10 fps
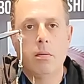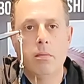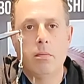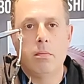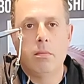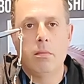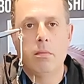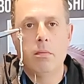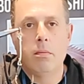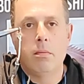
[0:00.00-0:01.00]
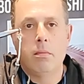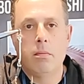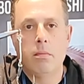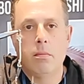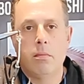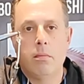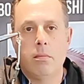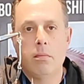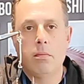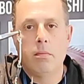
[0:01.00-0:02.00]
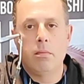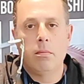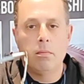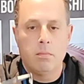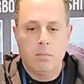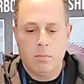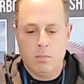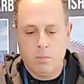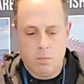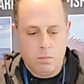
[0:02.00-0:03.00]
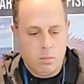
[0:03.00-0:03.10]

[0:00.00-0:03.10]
Nothing is said.